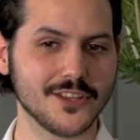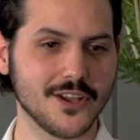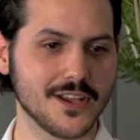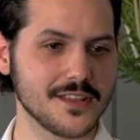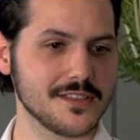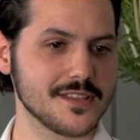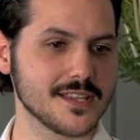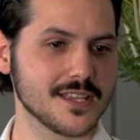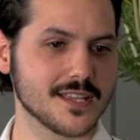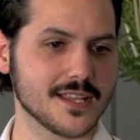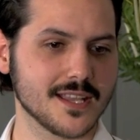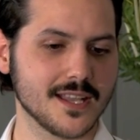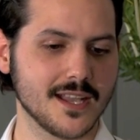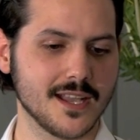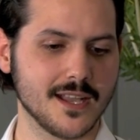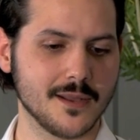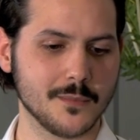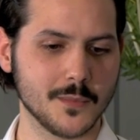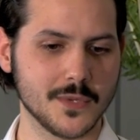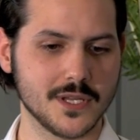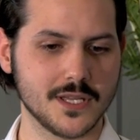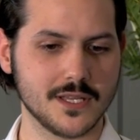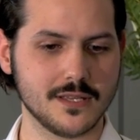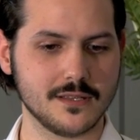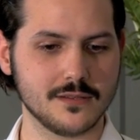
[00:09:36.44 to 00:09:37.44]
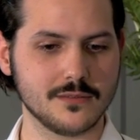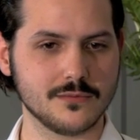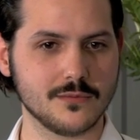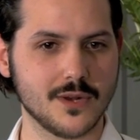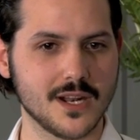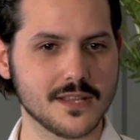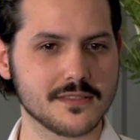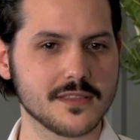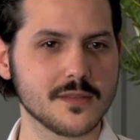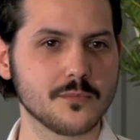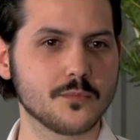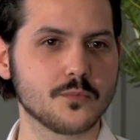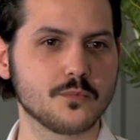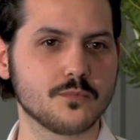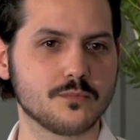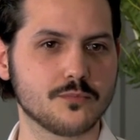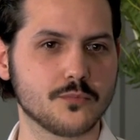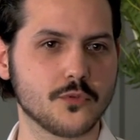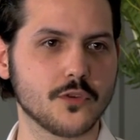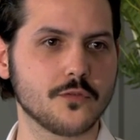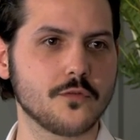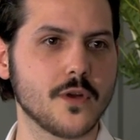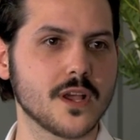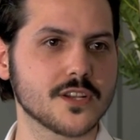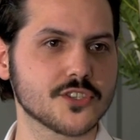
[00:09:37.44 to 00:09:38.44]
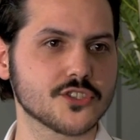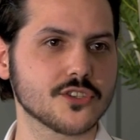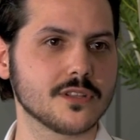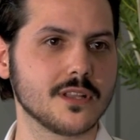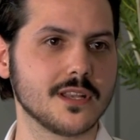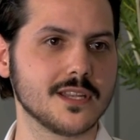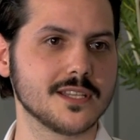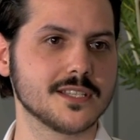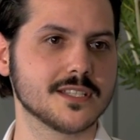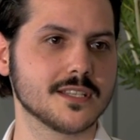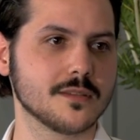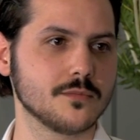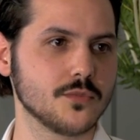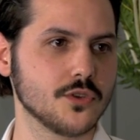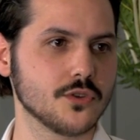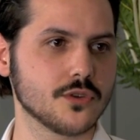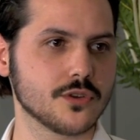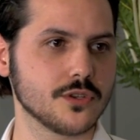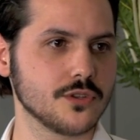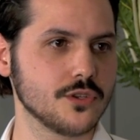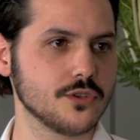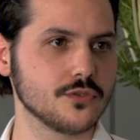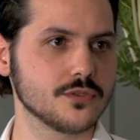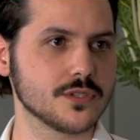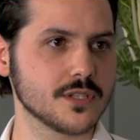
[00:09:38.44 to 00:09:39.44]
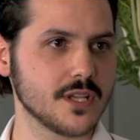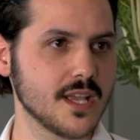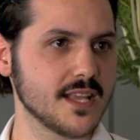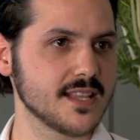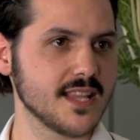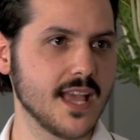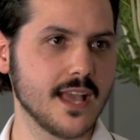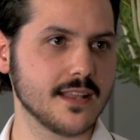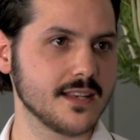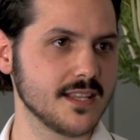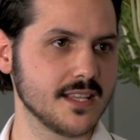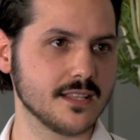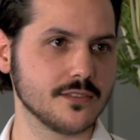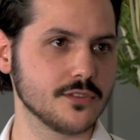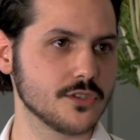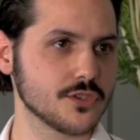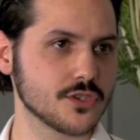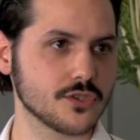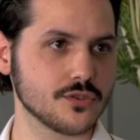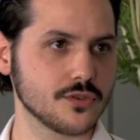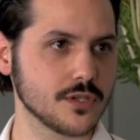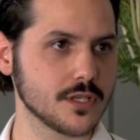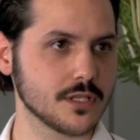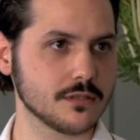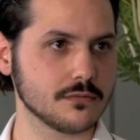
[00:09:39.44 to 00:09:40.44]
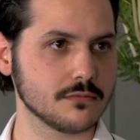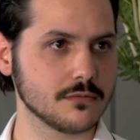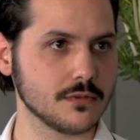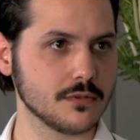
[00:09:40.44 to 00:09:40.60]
No, I think I think professionalism you can use in any industry.